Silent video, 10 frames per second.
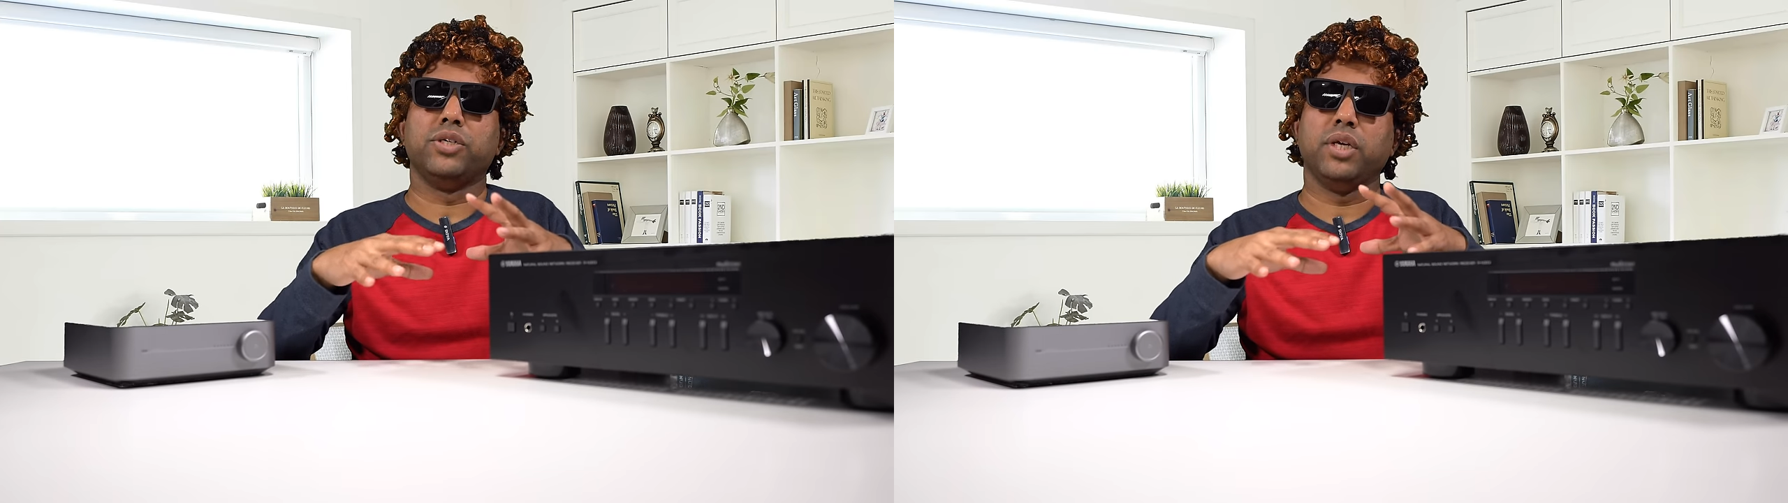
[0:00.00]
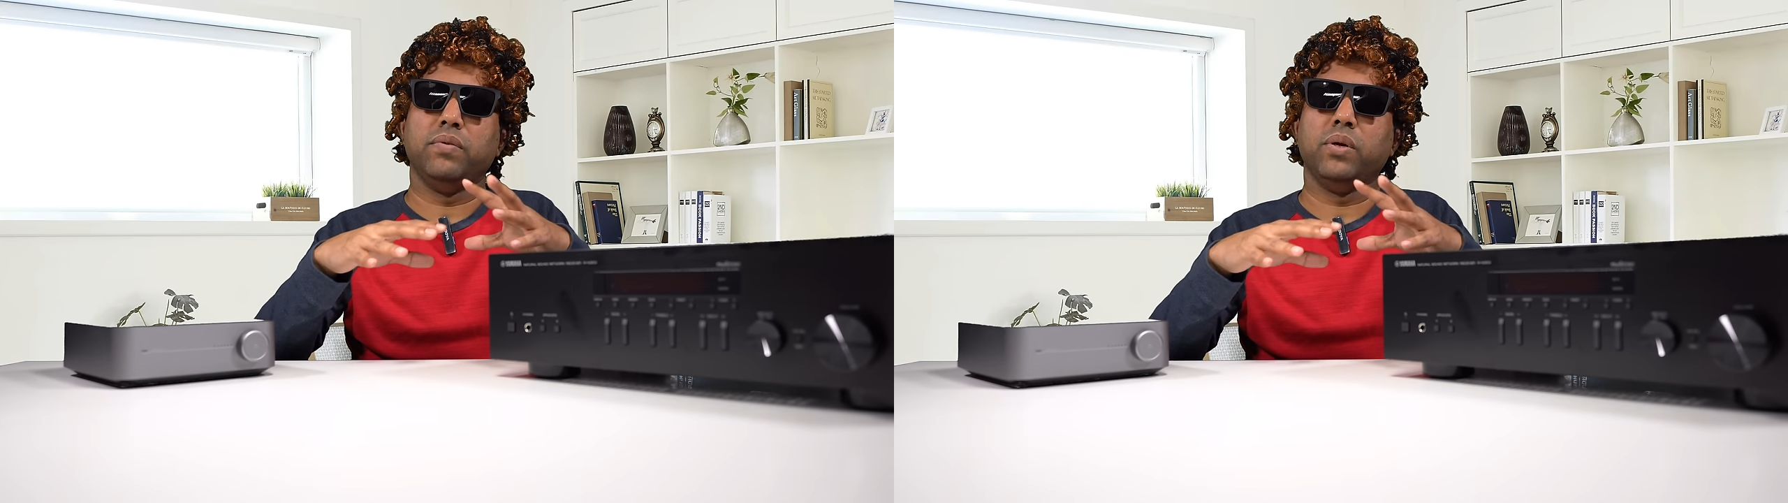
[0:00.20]

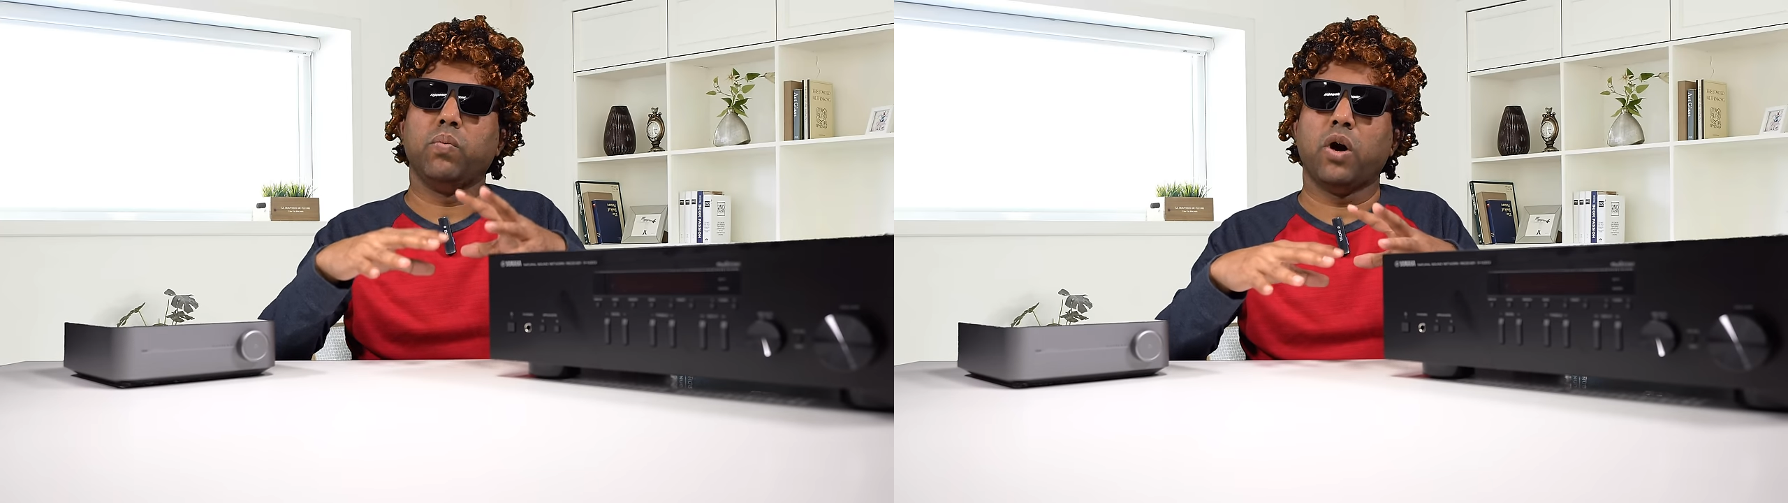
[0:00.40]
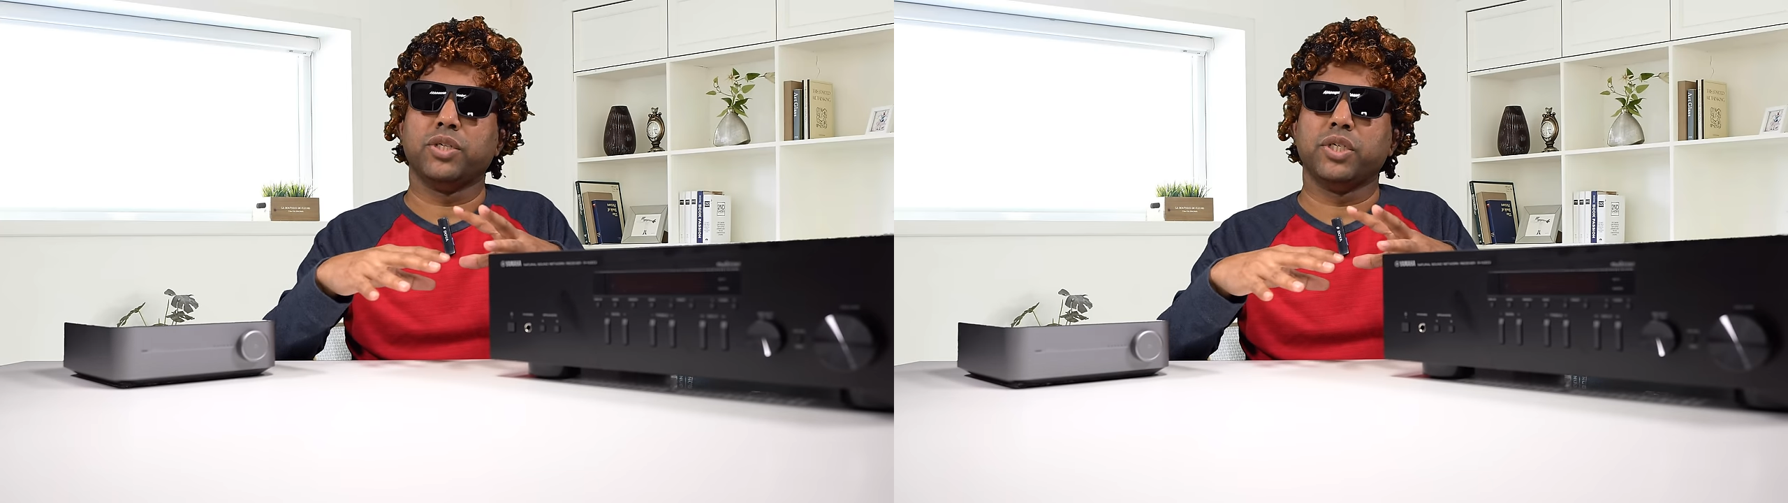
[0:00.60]
T V
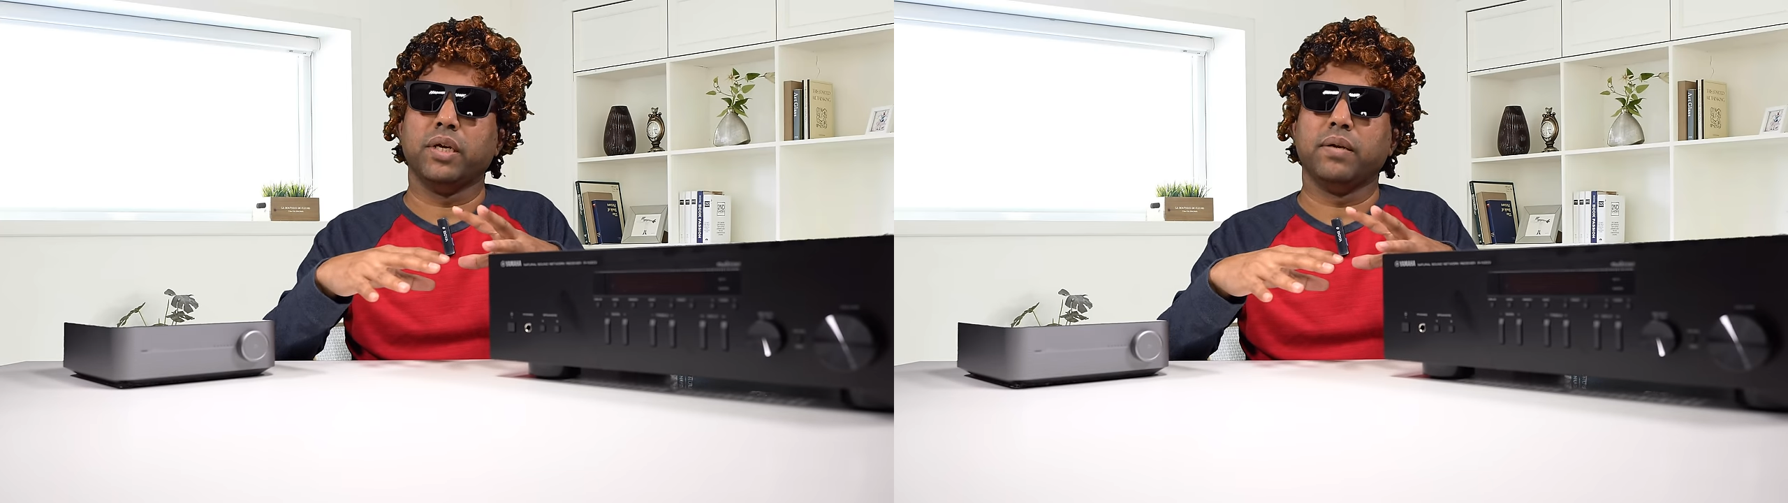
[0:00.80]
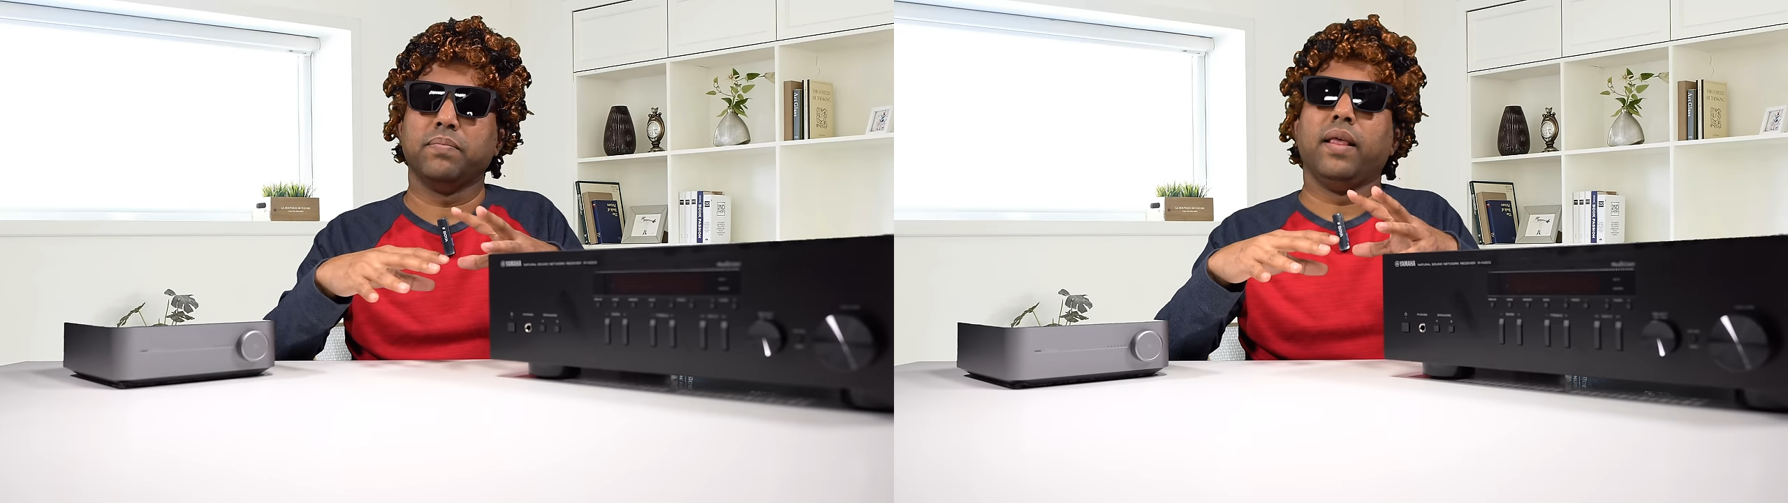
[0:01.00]

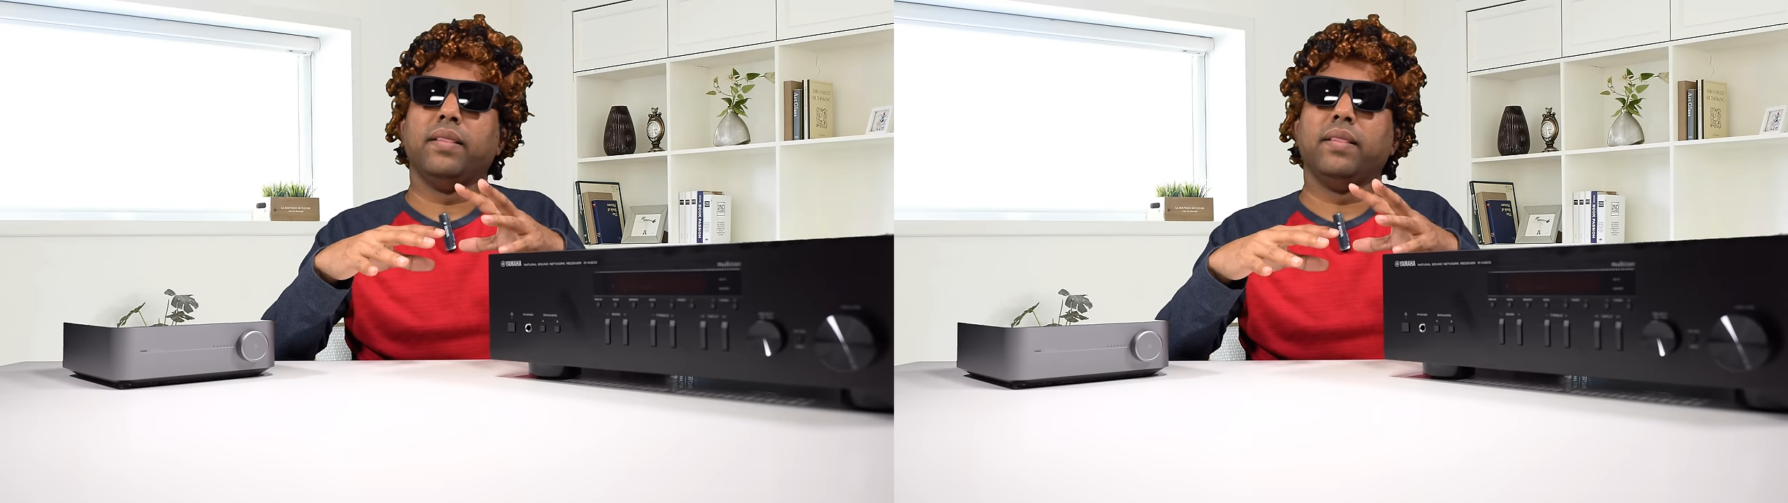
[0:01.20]
watching,